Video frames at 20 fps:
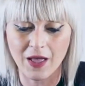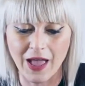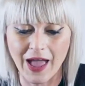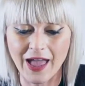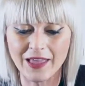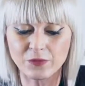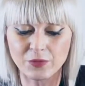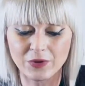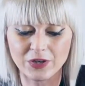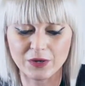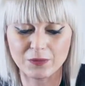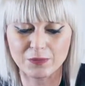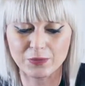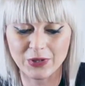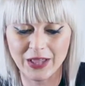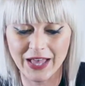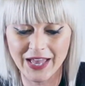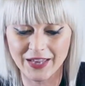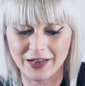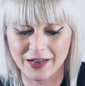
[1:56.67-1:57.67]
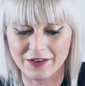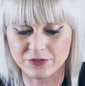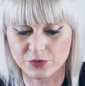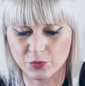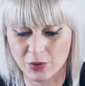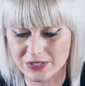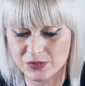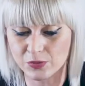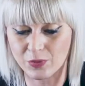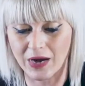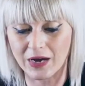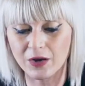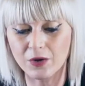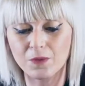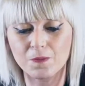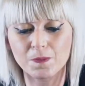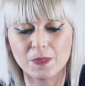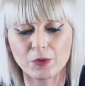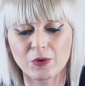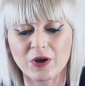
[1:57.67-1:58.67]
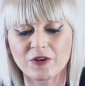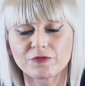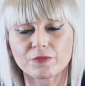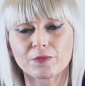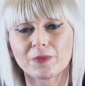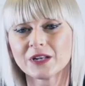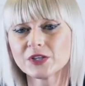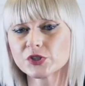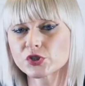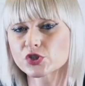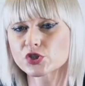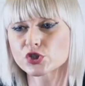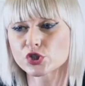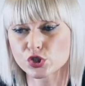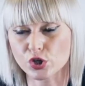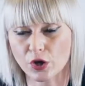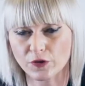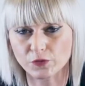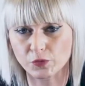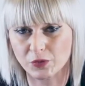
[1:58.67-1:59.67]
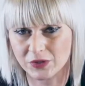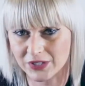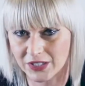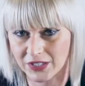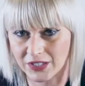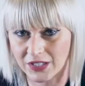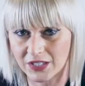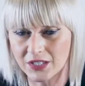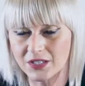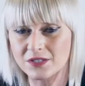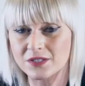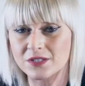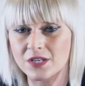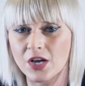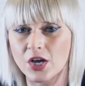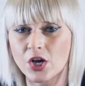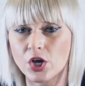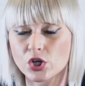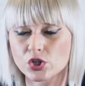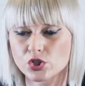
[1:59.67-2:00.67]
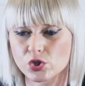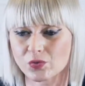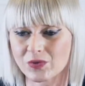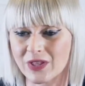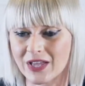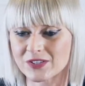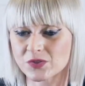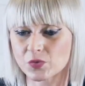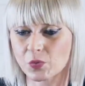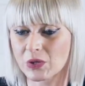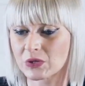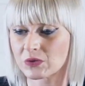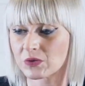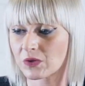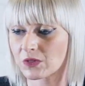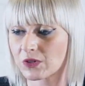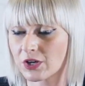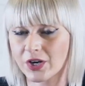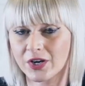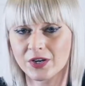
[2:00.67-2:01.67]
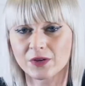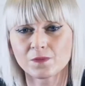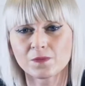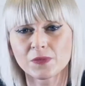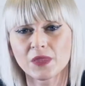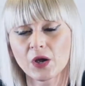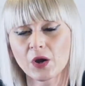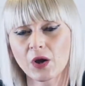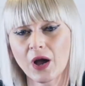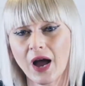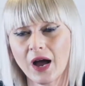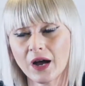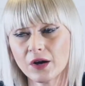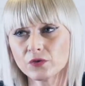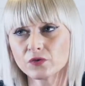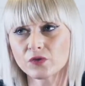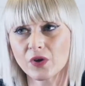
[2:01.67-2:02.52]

And we're going to play as well with malicious software techniques, so that we're going to learn how